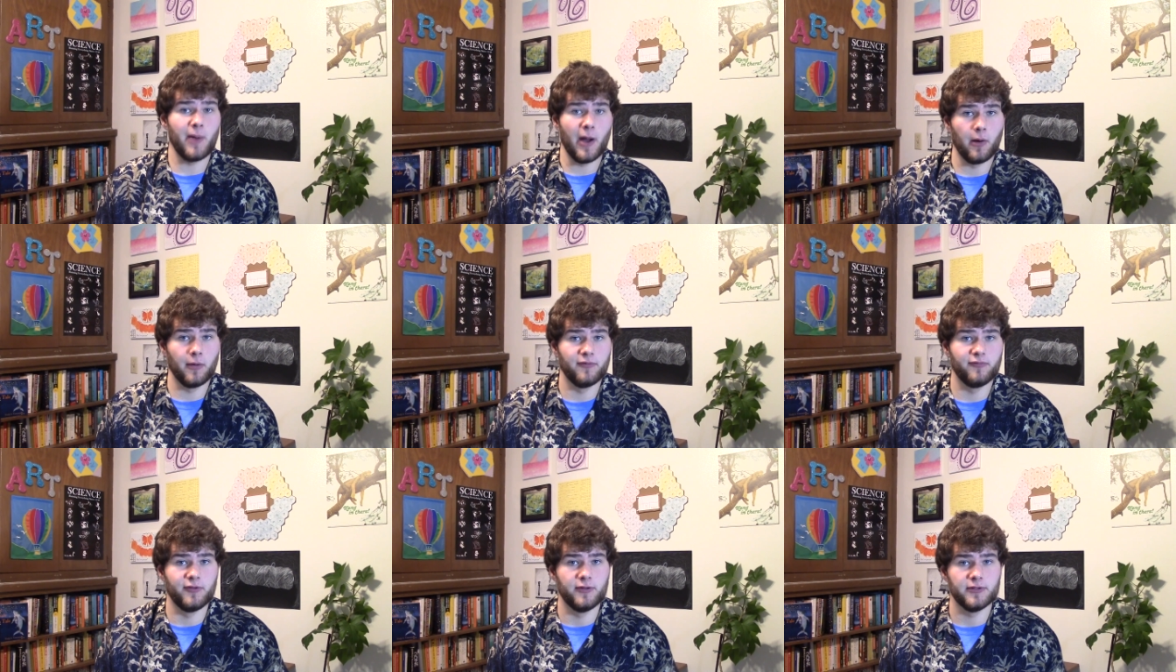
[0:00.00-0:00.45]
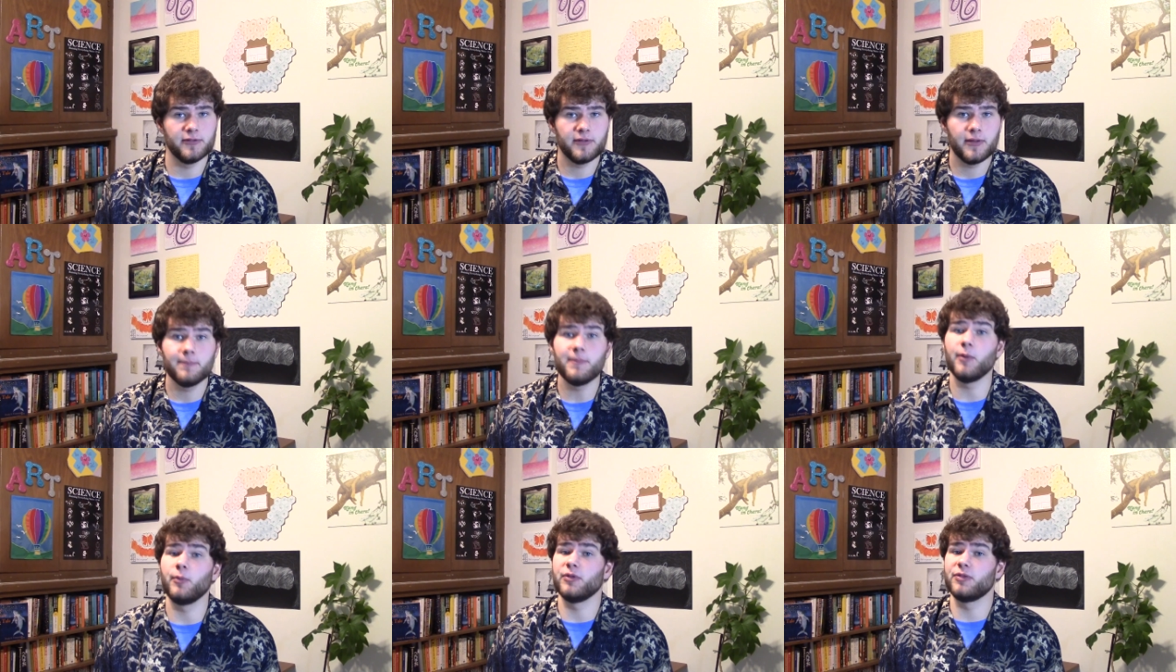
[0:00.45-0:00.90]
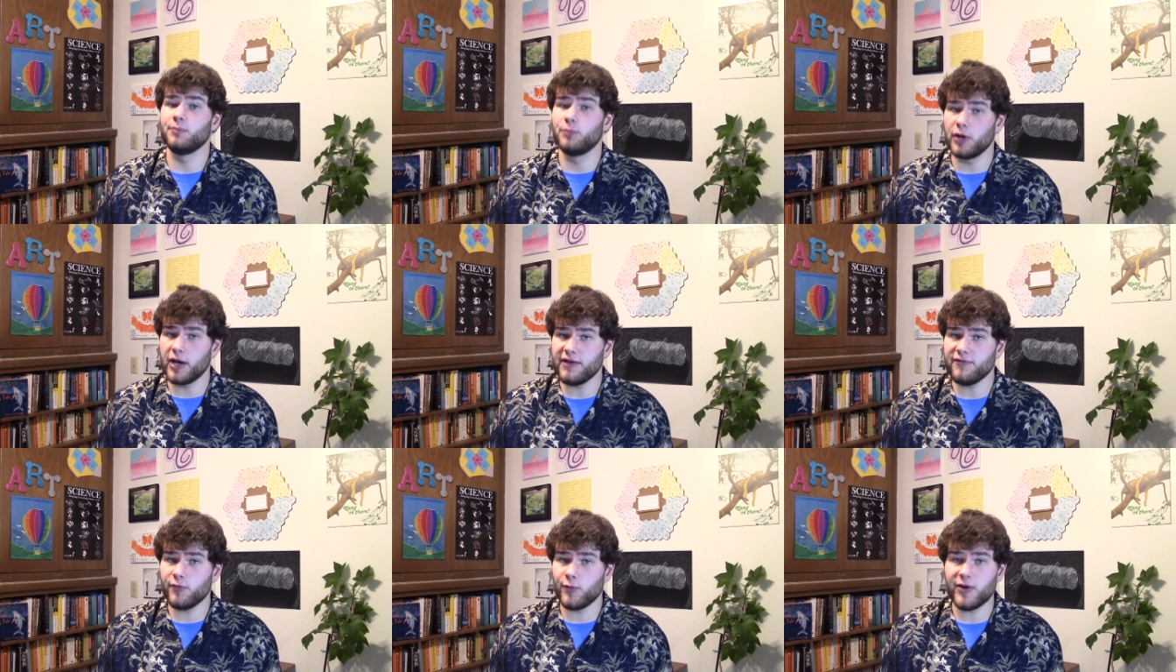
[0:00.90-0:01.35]
powerful, but with
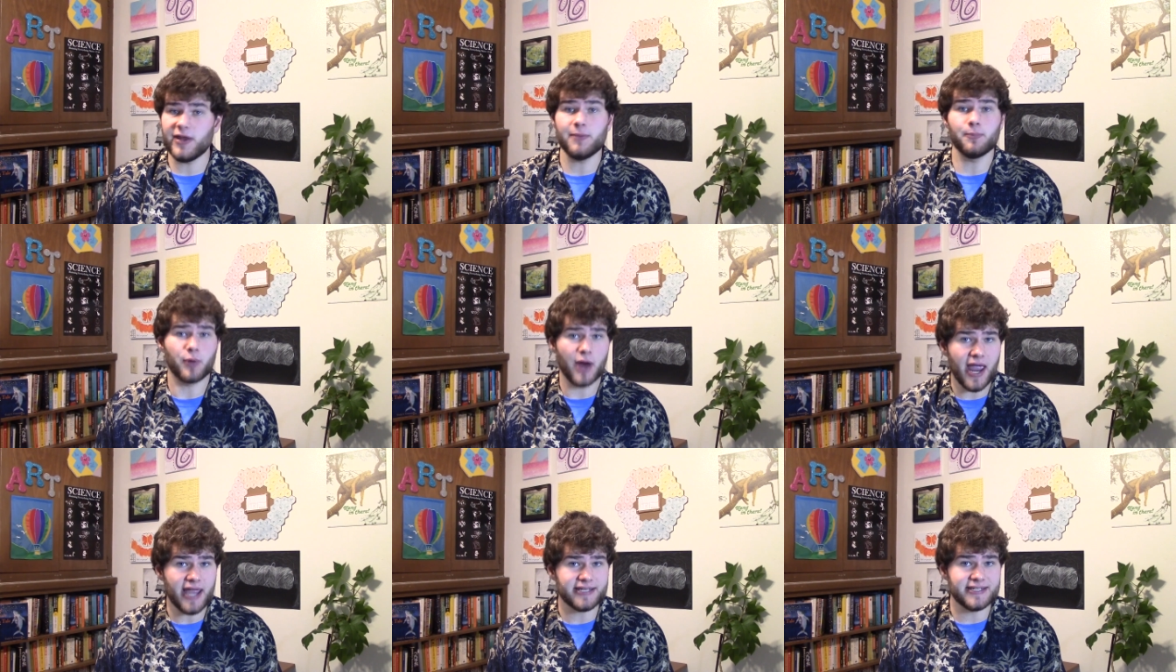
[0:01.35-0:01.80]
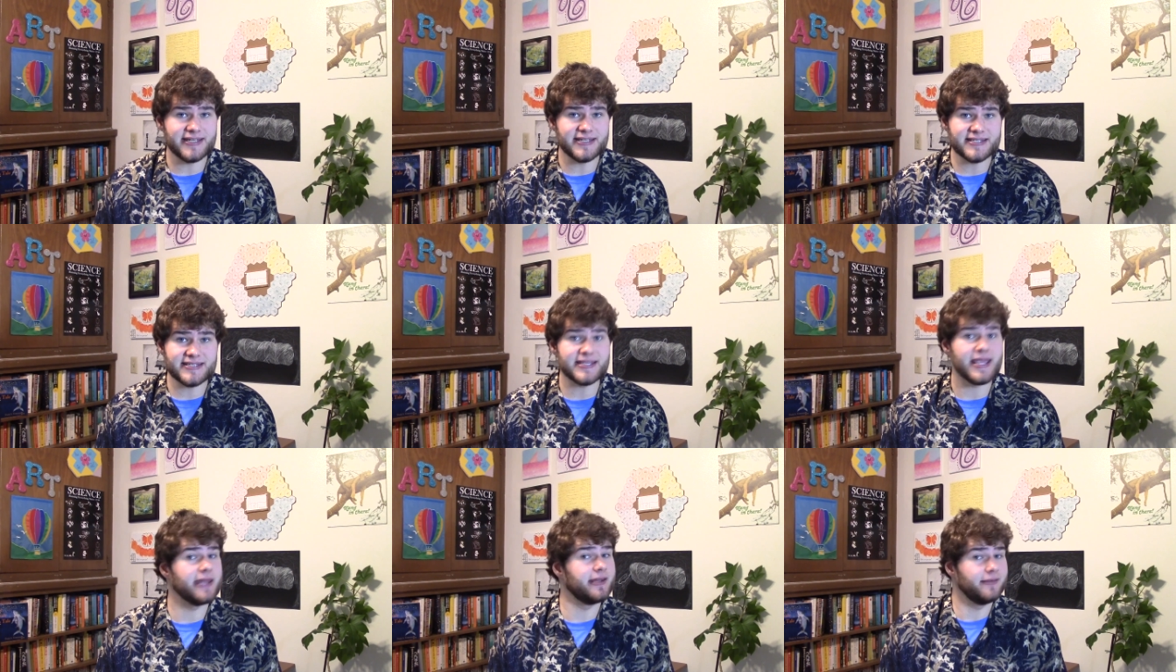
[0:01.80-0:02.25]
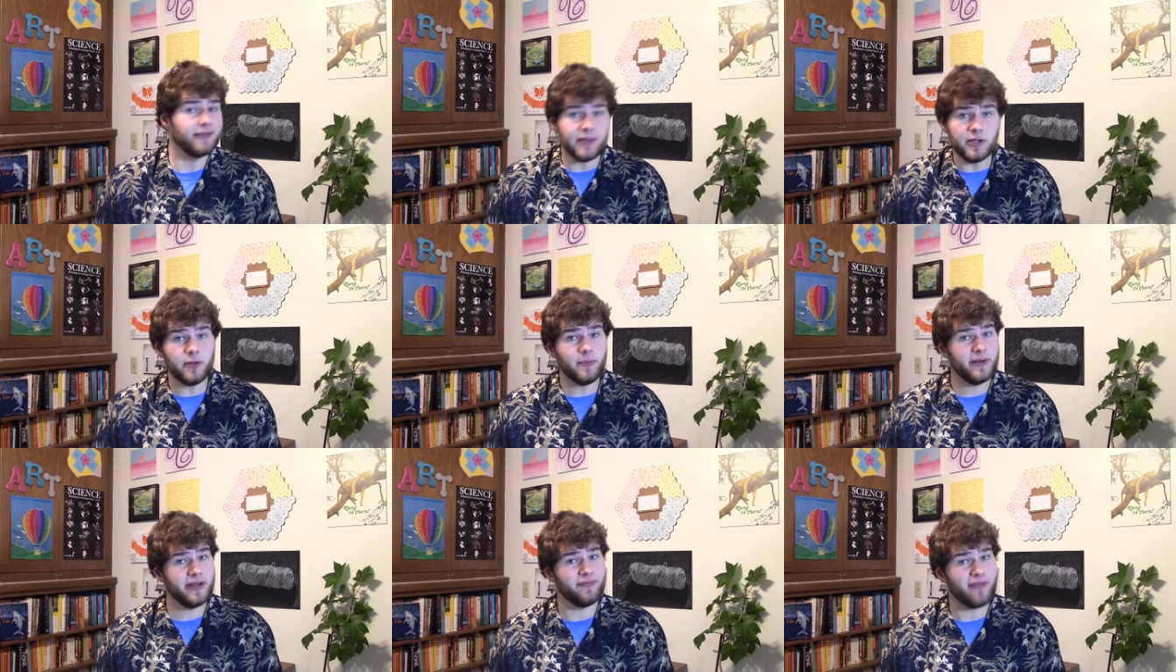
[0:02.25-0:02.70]
bravery, practice, and a
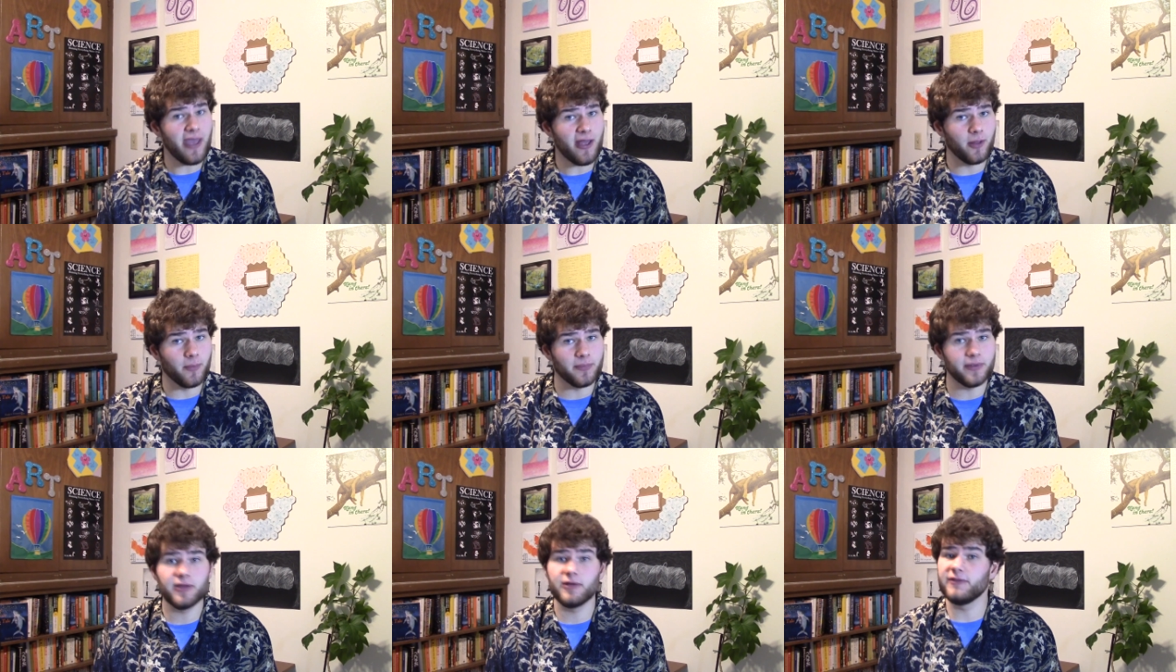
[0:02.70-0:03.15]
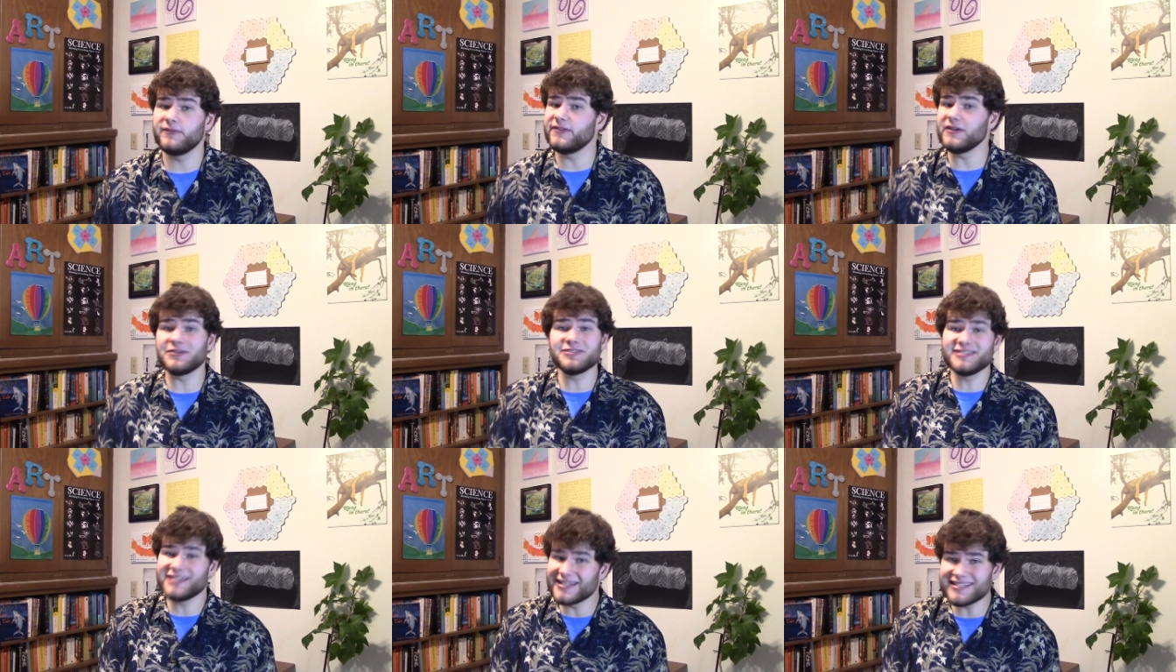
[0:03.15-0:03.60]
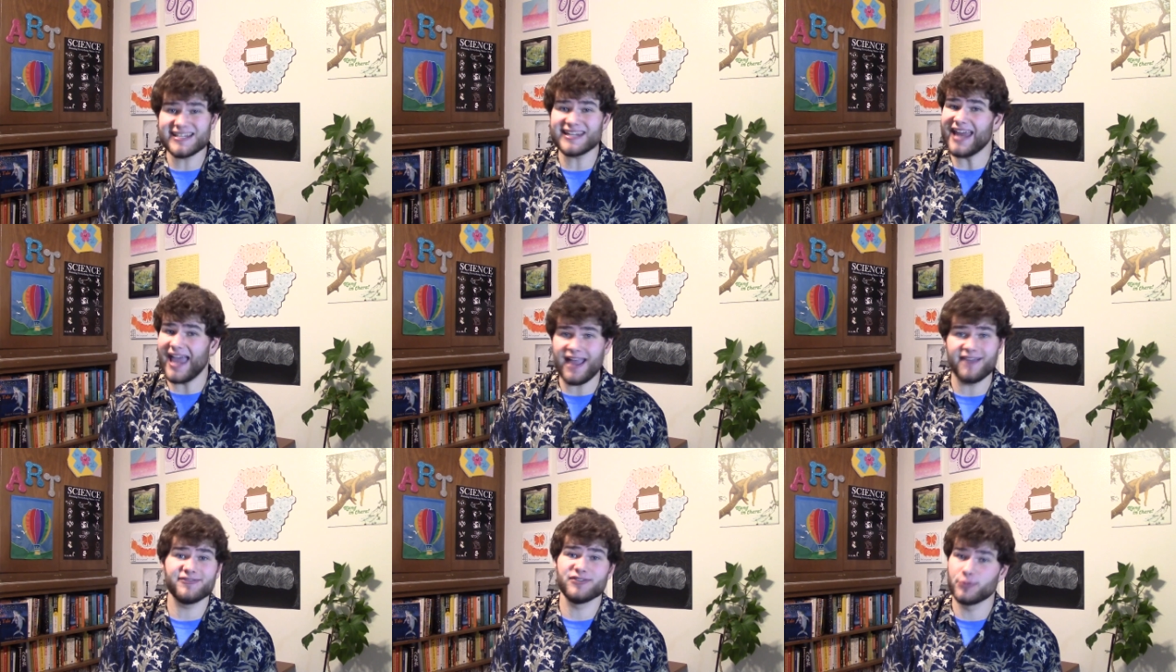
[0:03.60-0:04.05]
little bit of help, fear
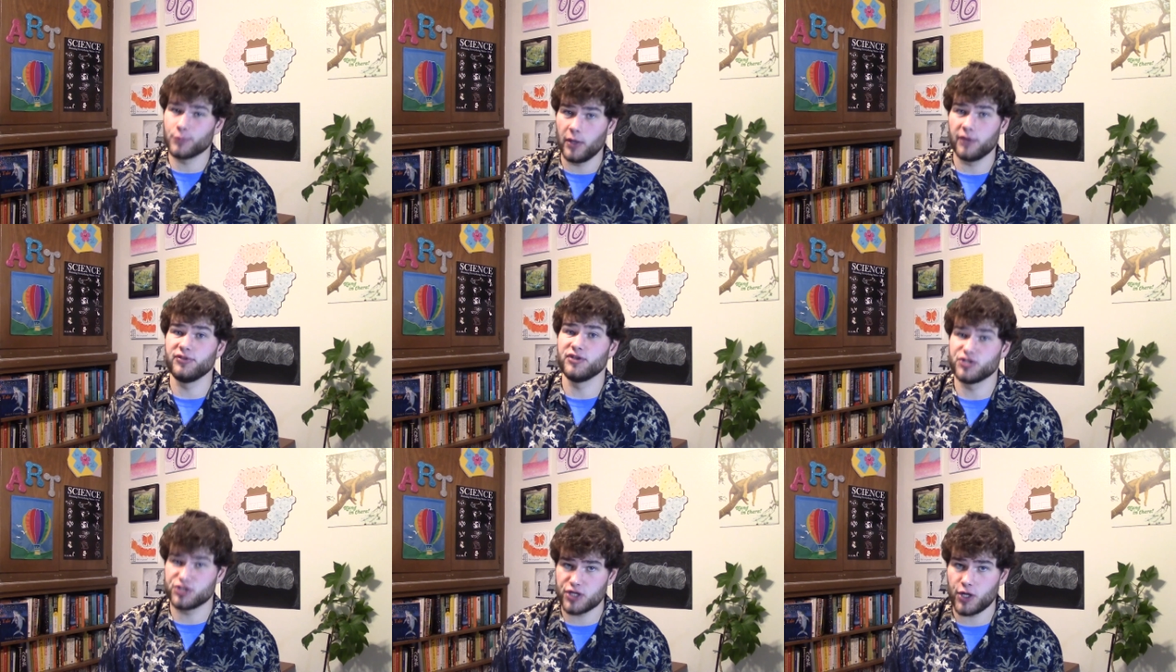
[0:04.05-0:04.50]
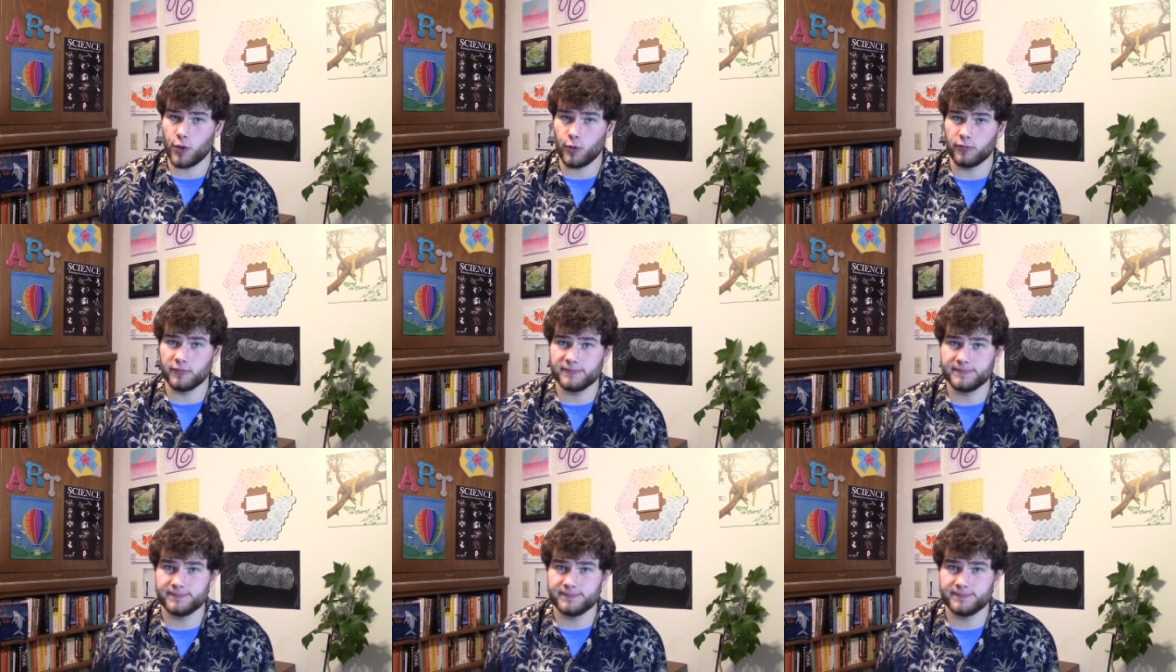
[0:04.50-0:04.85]
doesn't have to run the show.